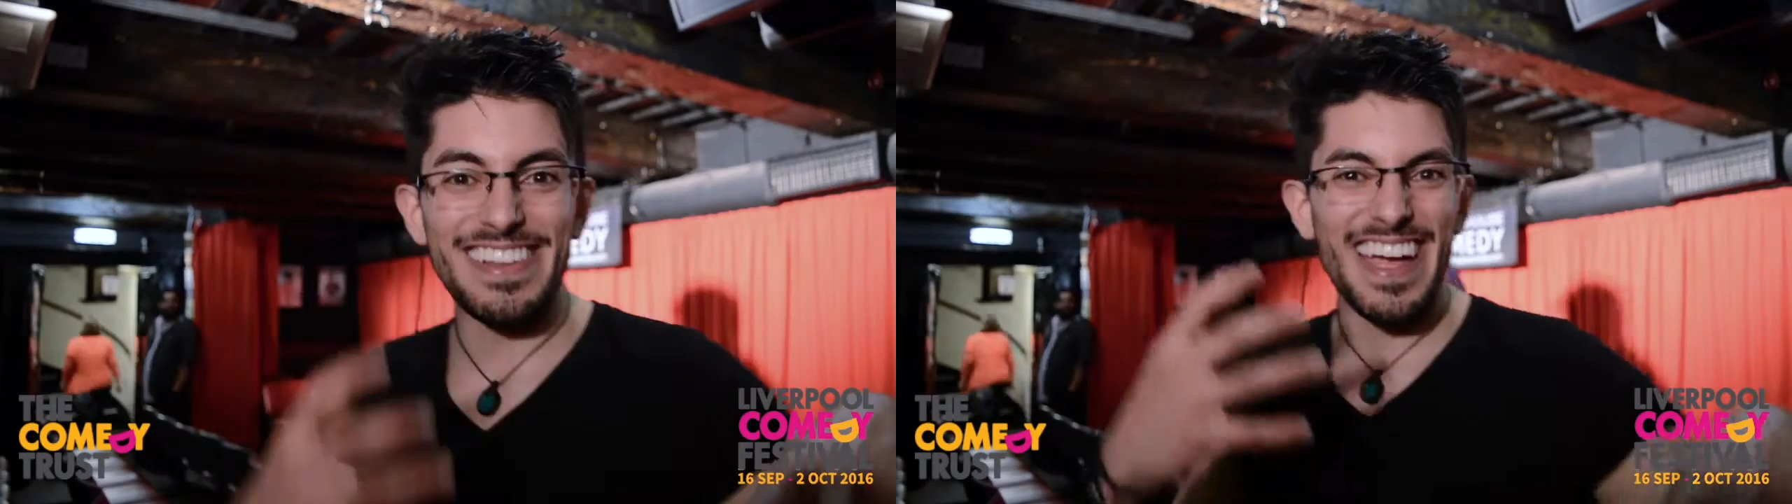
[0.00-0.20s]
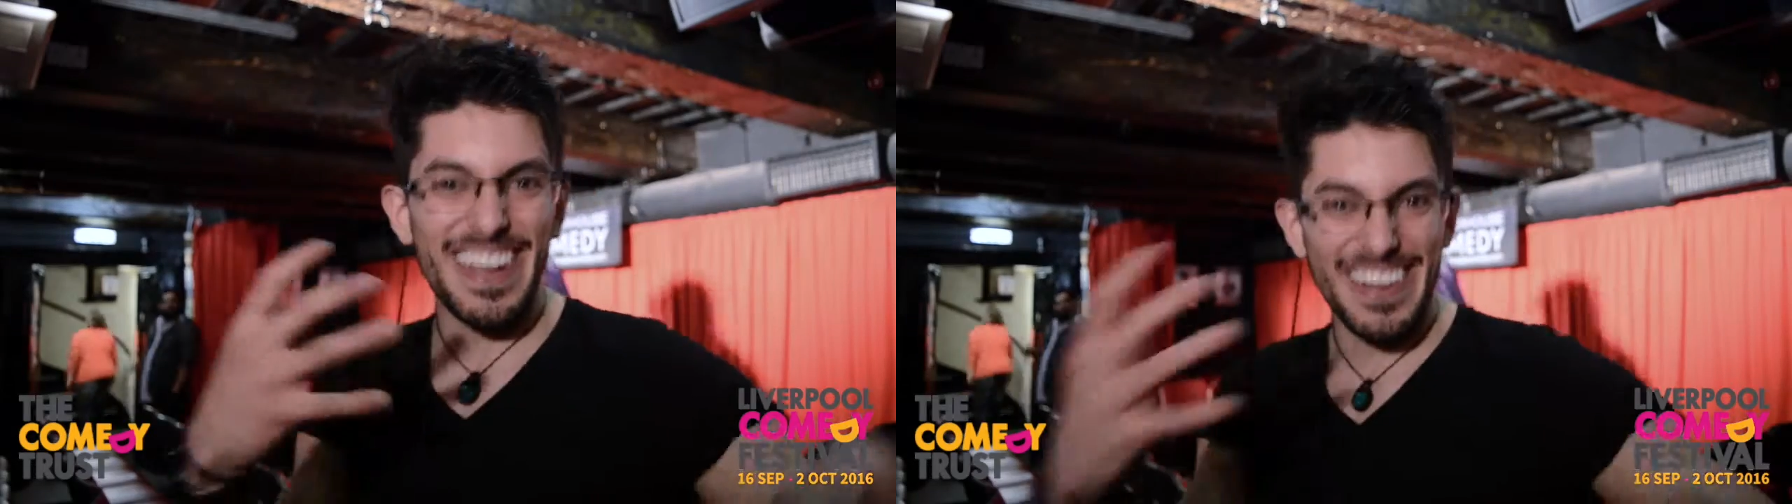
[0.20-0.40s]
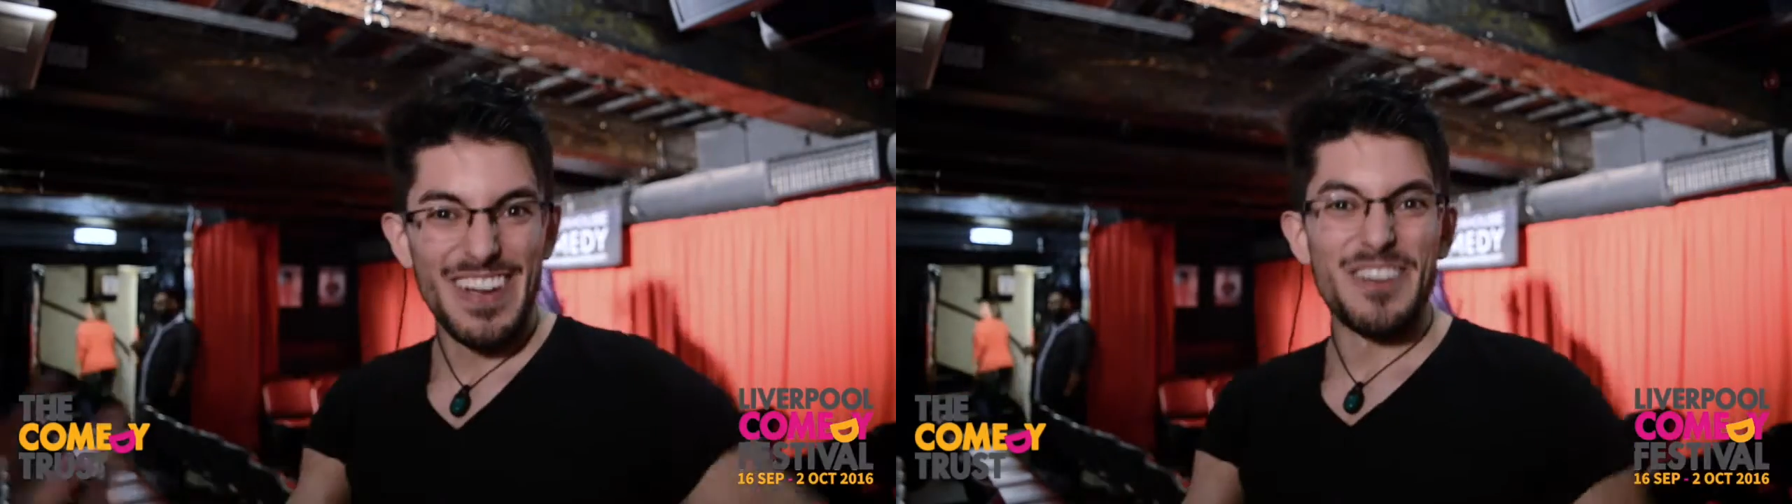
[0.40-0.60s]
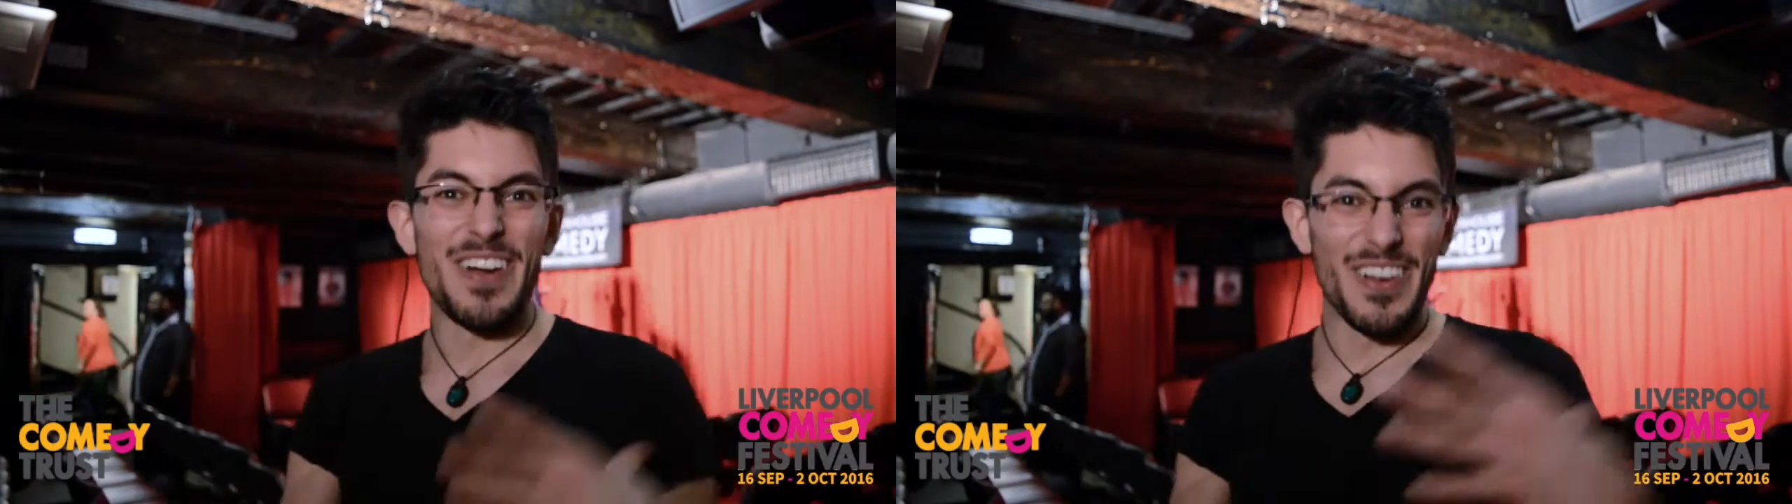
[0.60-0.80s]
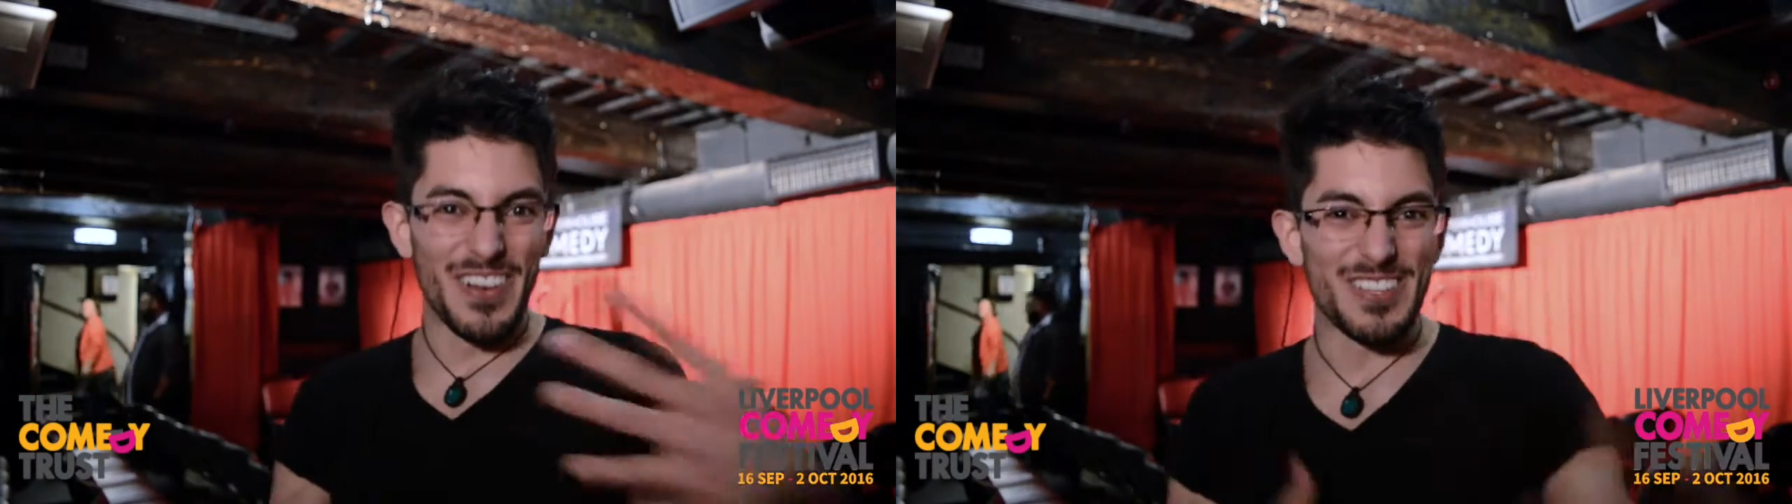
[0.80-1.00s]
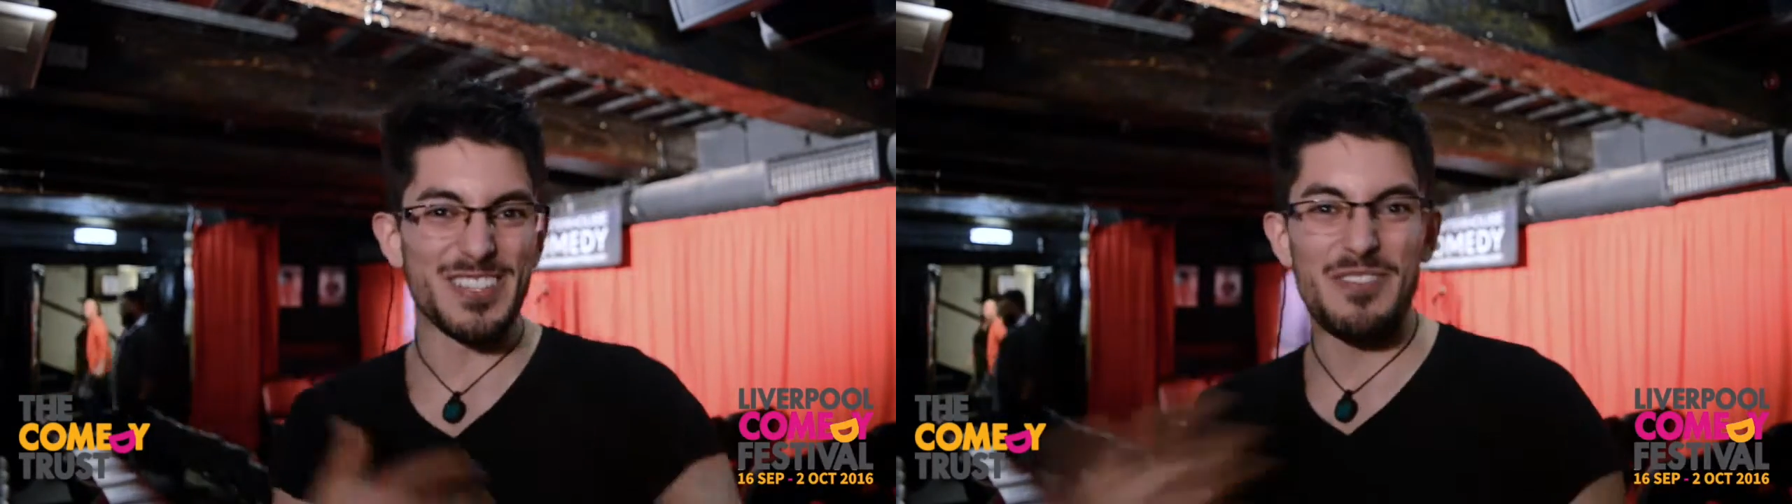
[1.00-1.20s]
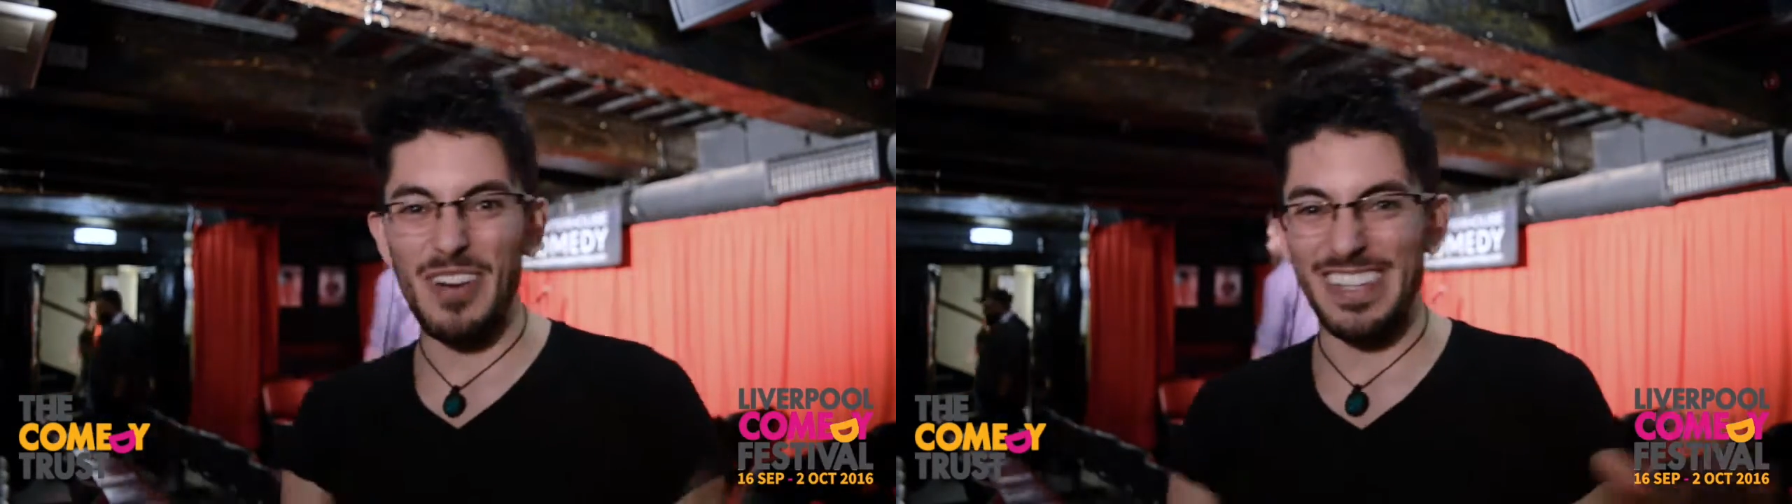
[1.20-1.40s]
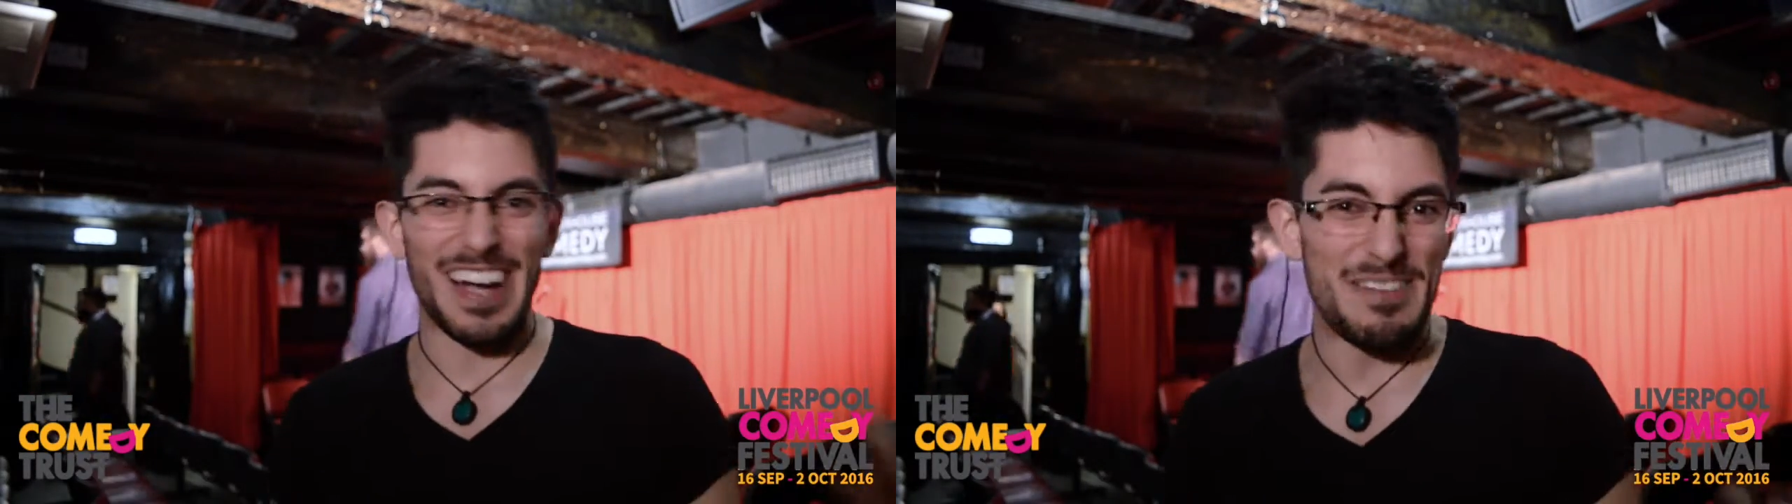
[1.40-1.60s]
Like, we're going to see
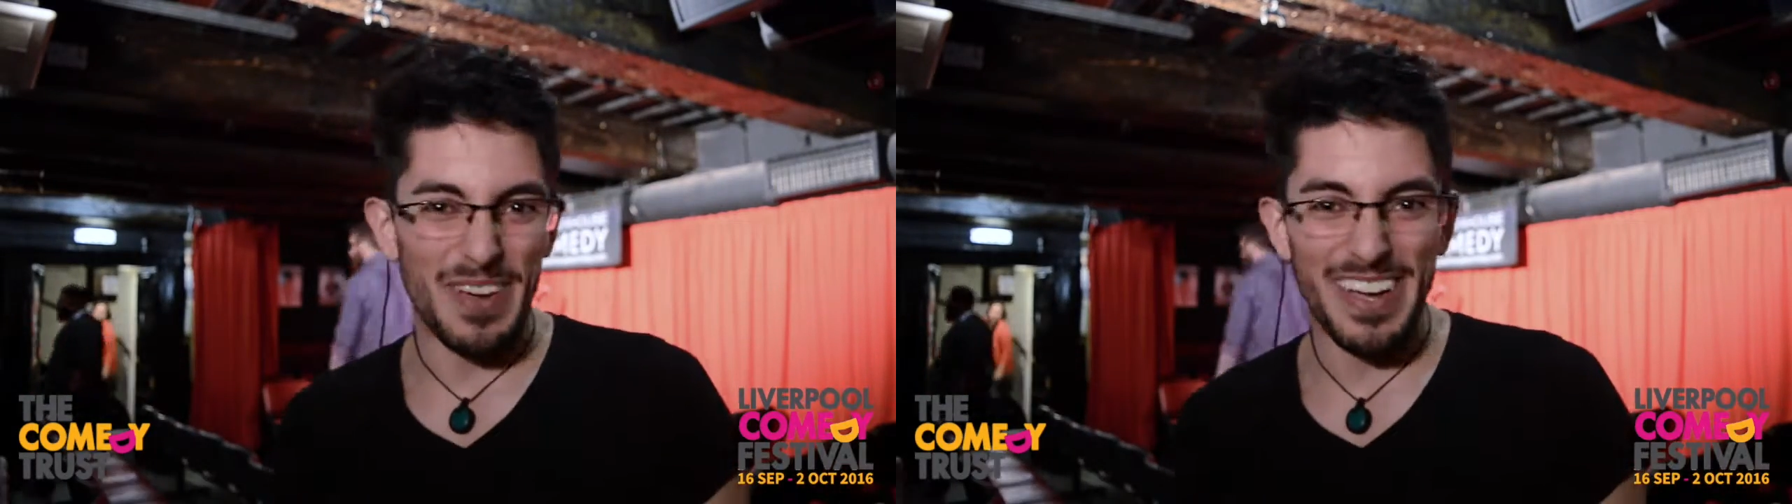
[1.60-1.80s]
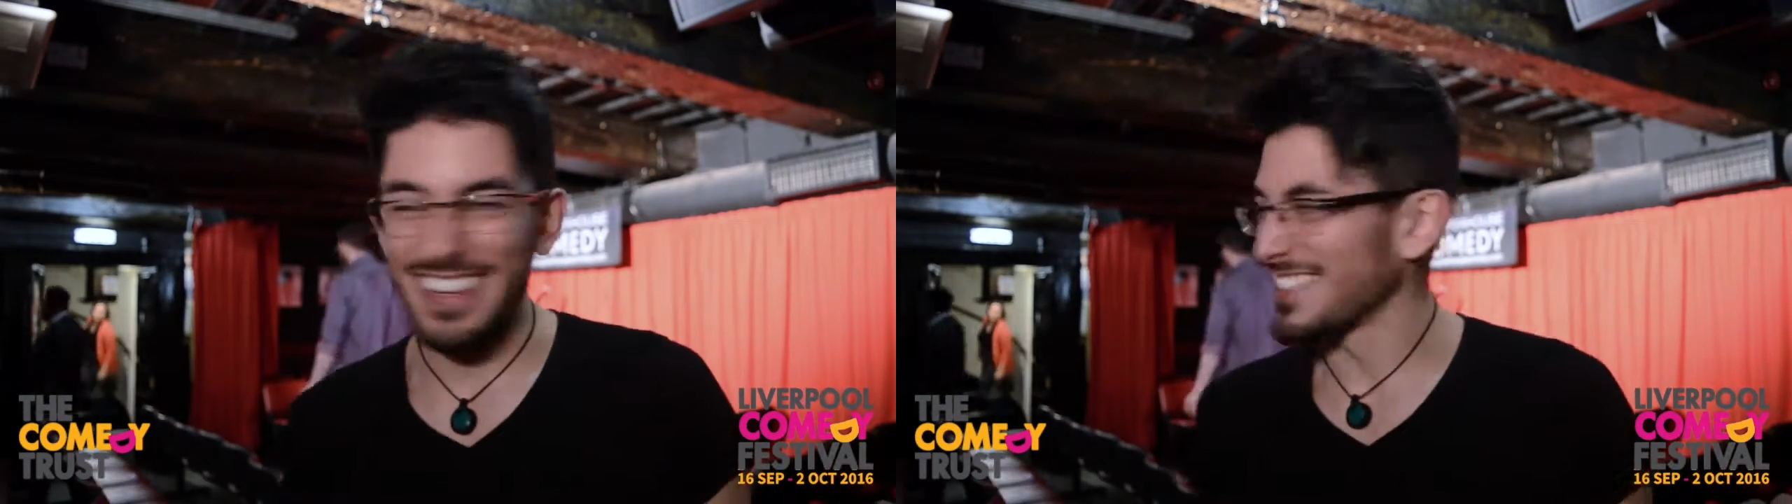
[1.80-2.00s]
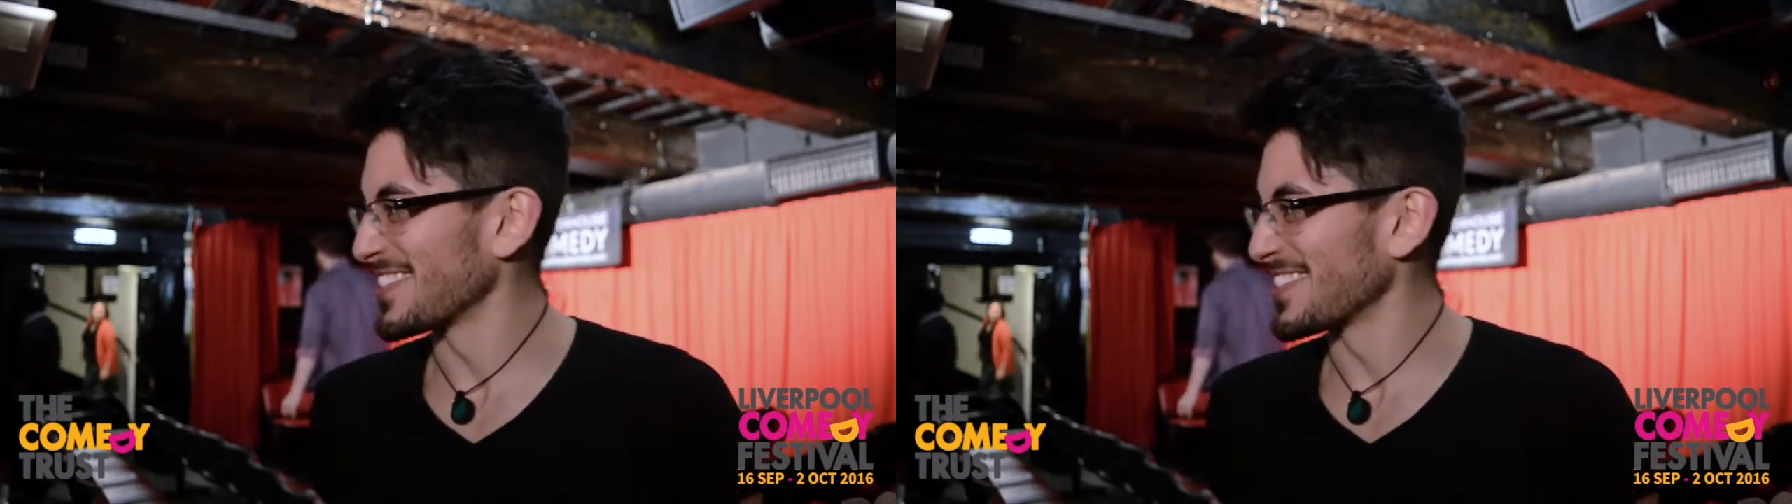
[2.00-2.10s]
what happened,